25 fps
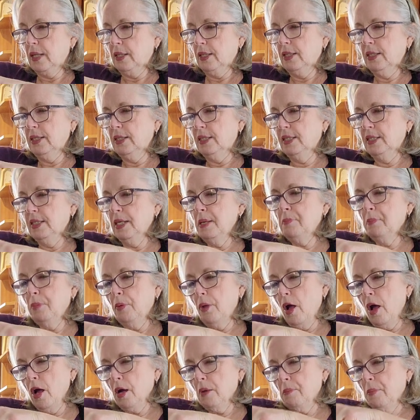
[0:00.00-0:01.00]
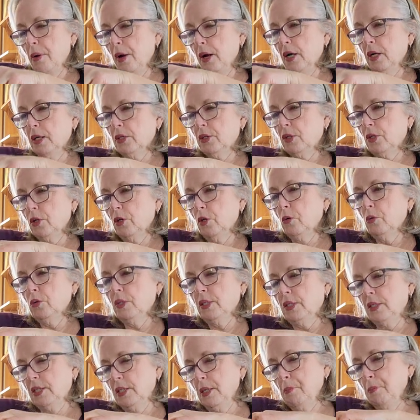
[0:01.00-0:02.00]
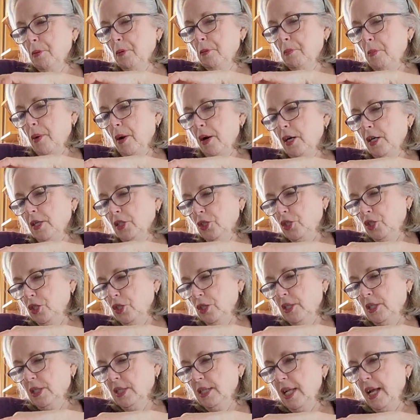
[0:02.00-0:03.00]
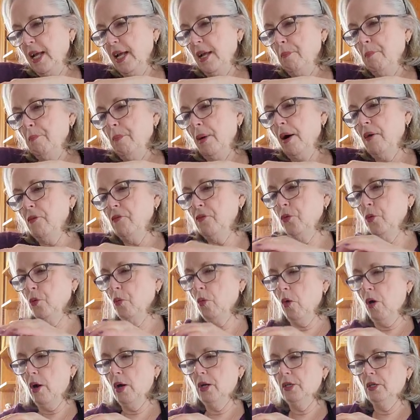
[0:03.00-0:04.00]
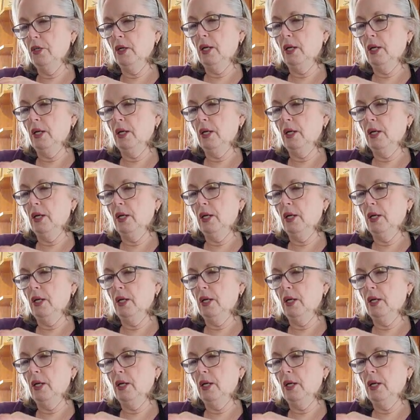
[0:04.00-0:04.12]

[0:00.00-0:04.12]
The Ziploc part though, the zipper part should stay above the water